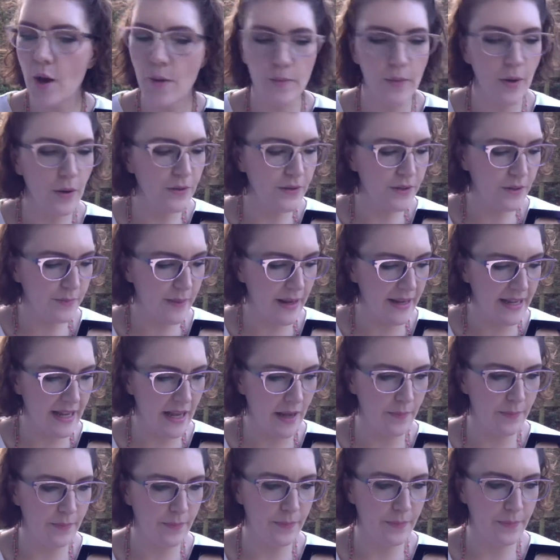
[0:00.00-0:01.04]
most
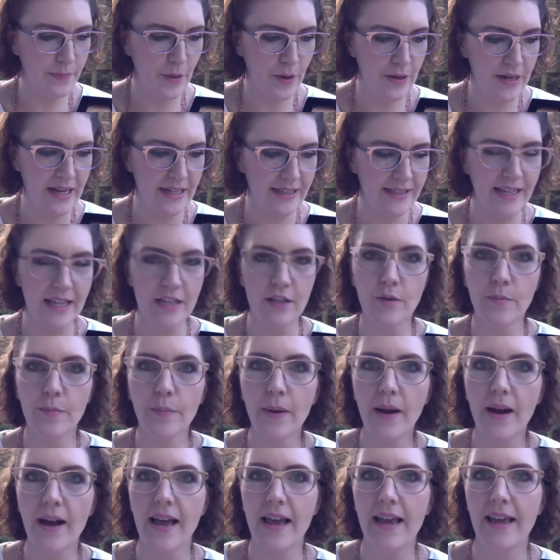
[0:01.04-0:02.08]
makeup products that you
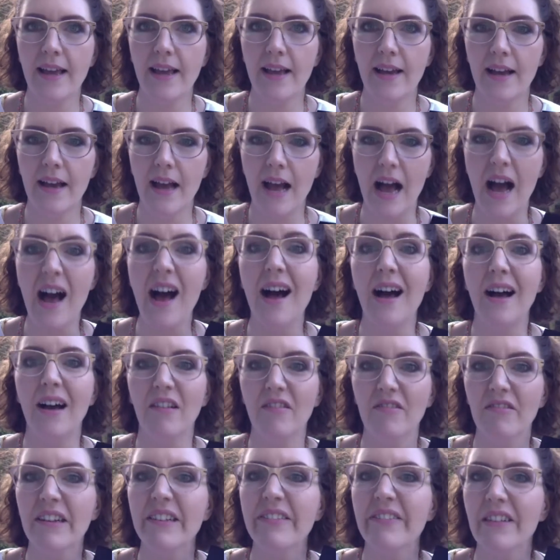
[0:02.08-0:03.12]
buy are
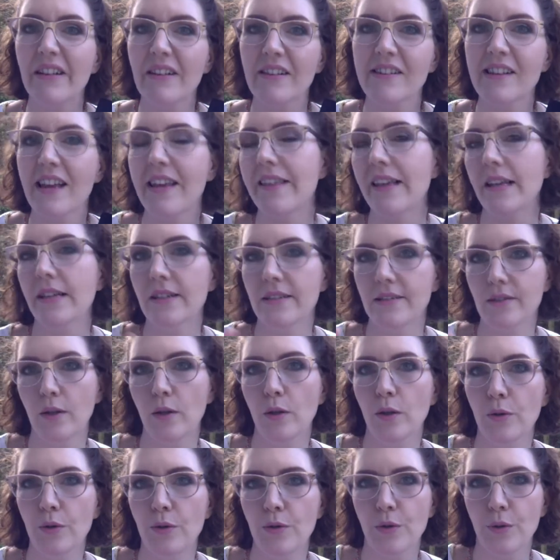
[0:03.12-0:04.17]
refills, and they're just
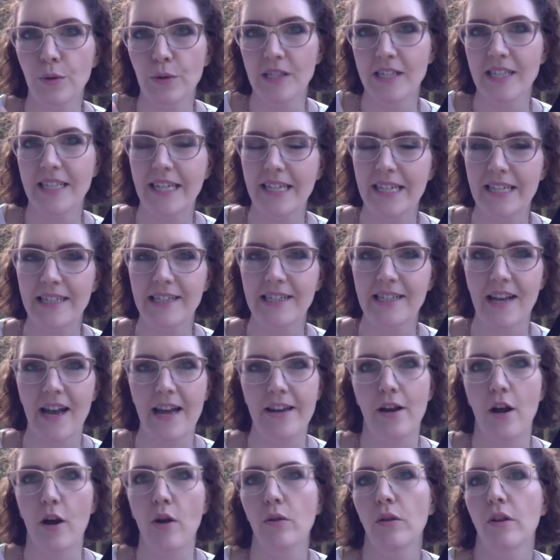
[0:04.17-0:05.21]
glued or set
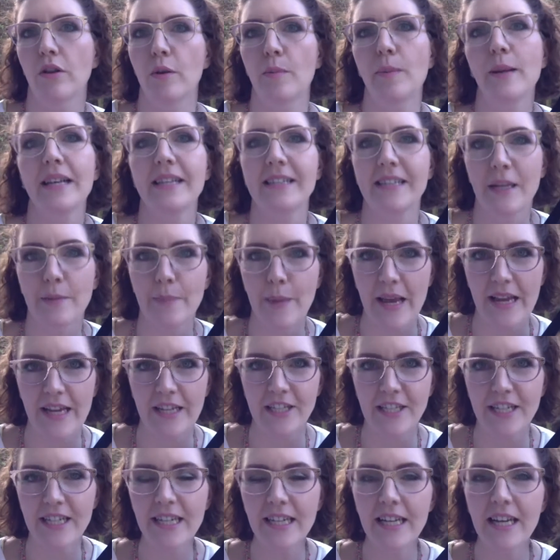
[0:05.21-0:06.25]
inside a whole little plastic
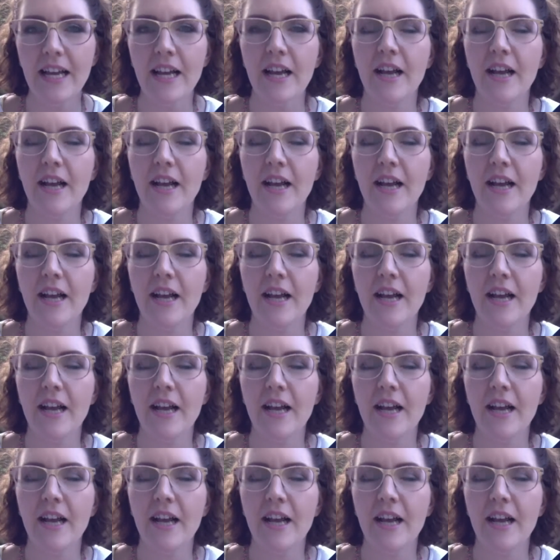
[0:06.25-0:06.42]
packaging.